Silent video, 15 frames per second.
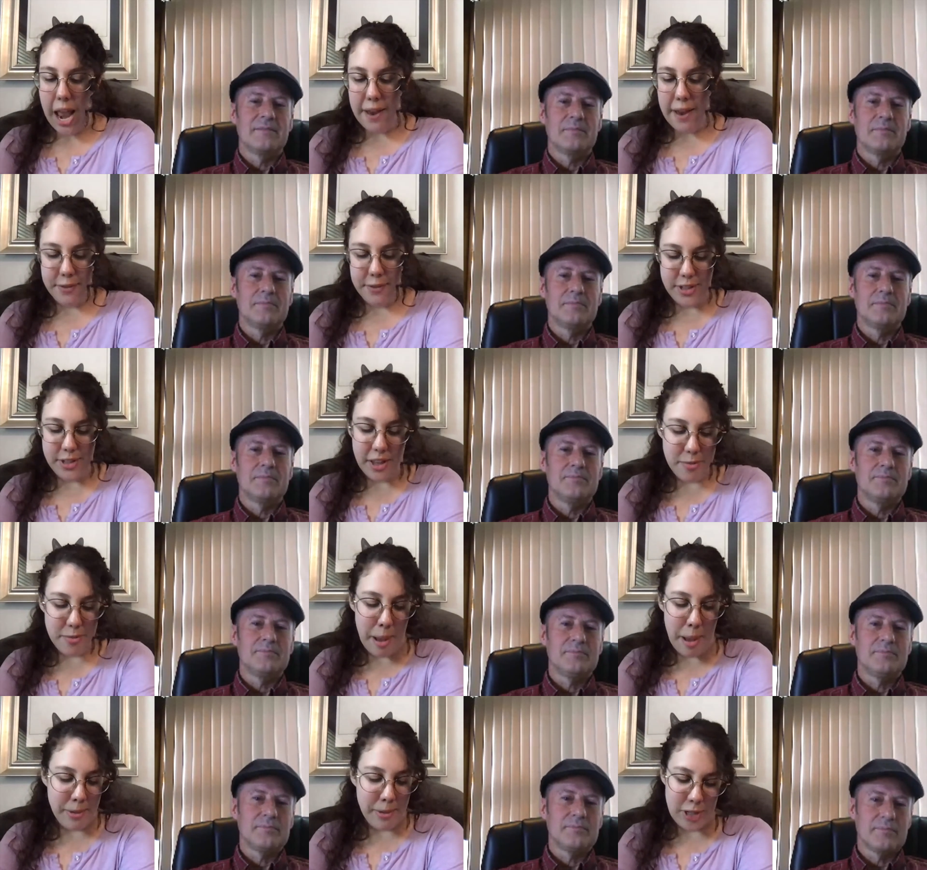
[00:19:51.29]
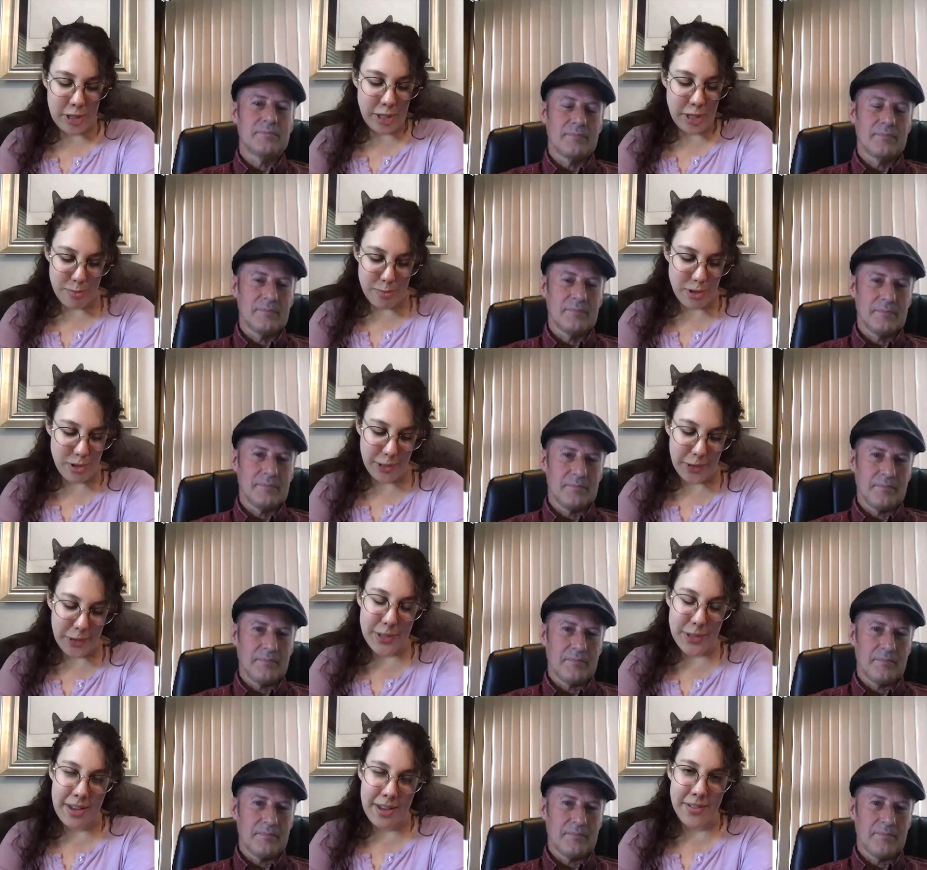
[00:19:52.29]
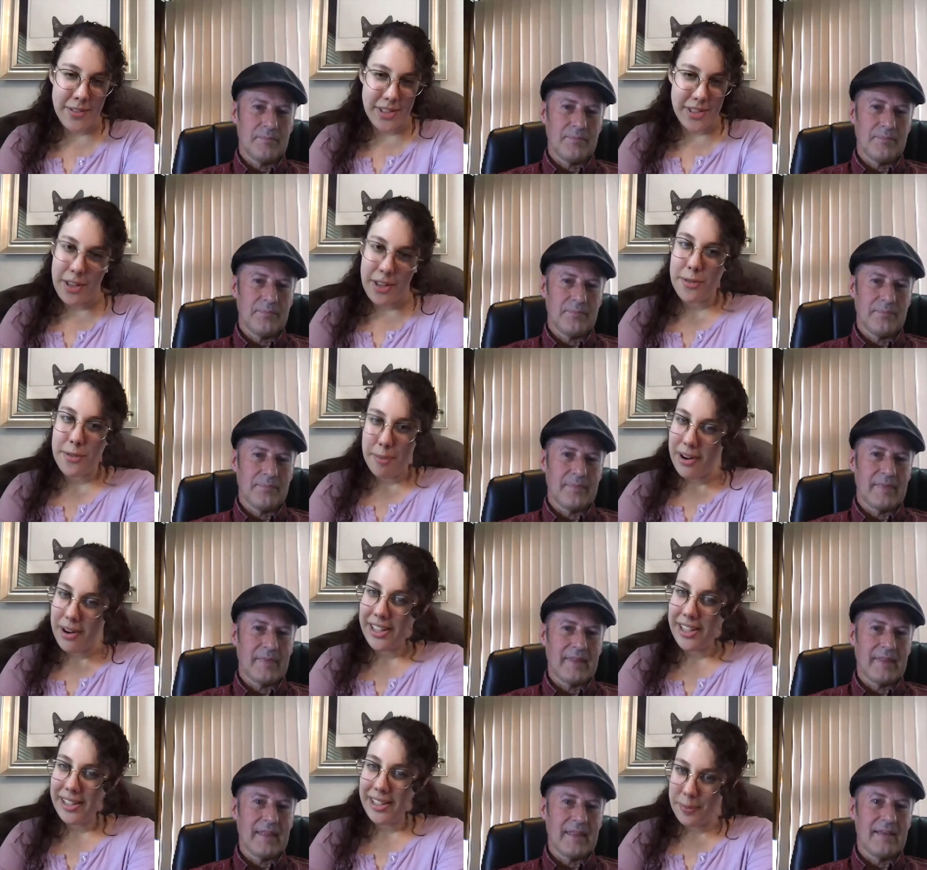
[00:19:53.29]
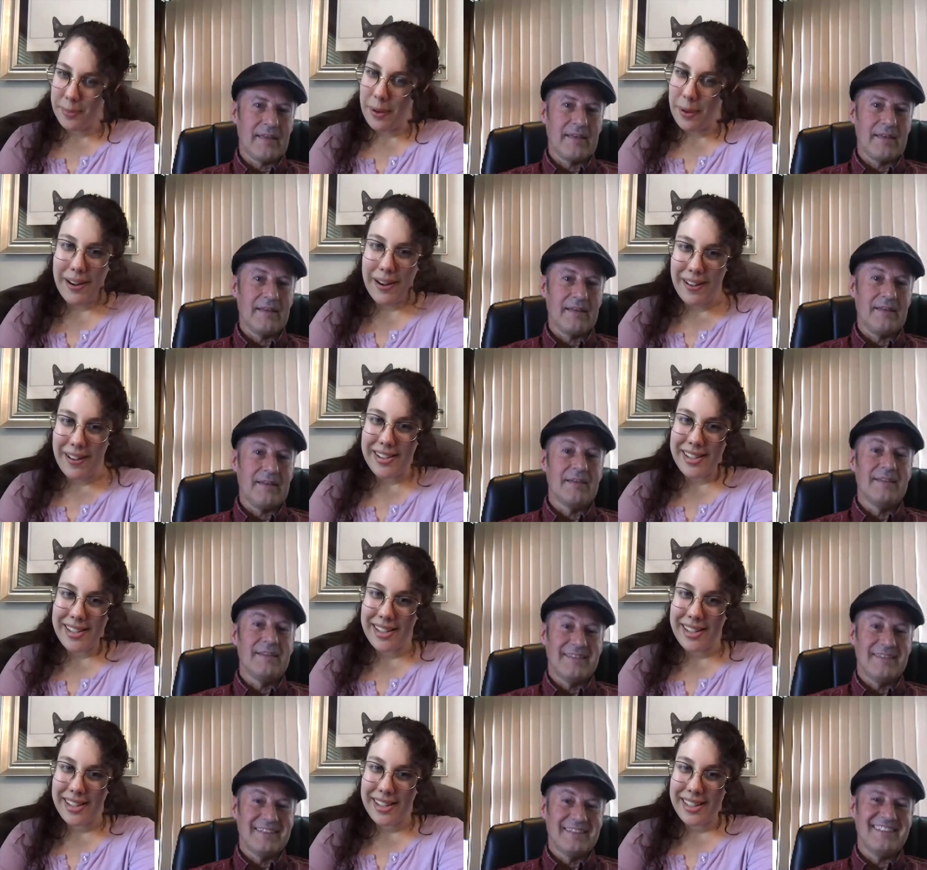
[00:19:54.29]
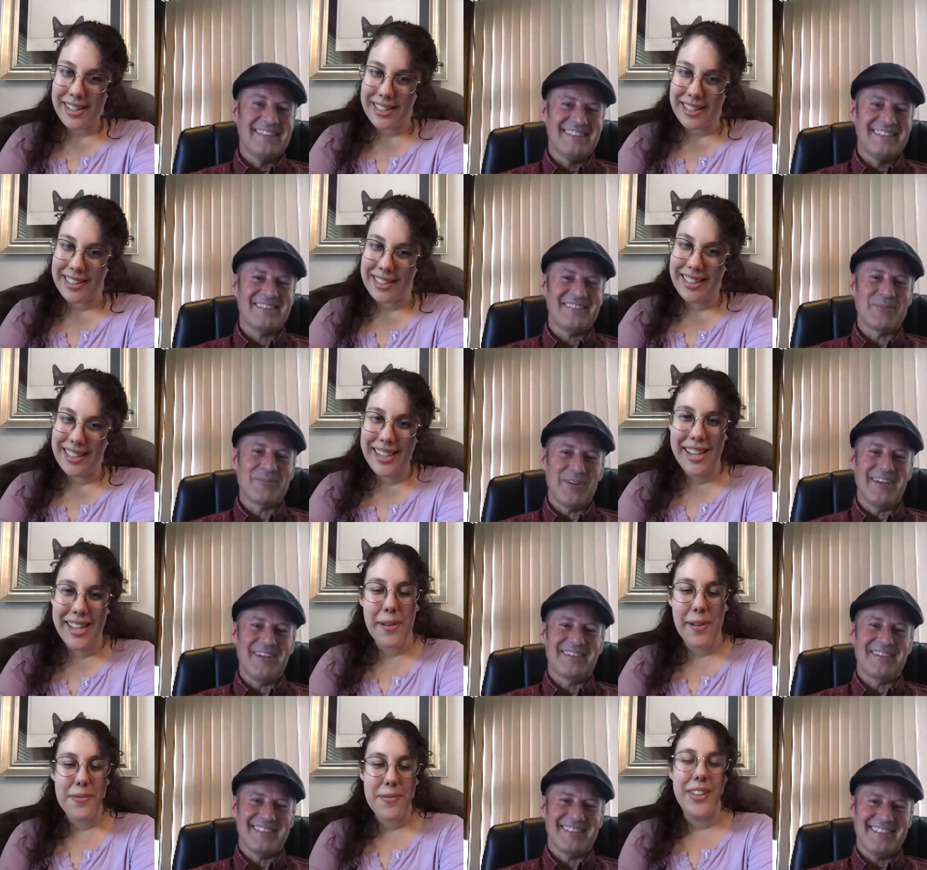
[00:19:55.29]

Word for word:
Speaker 1: if you're self-publishing your book, you also have to self-market and whatnot. Right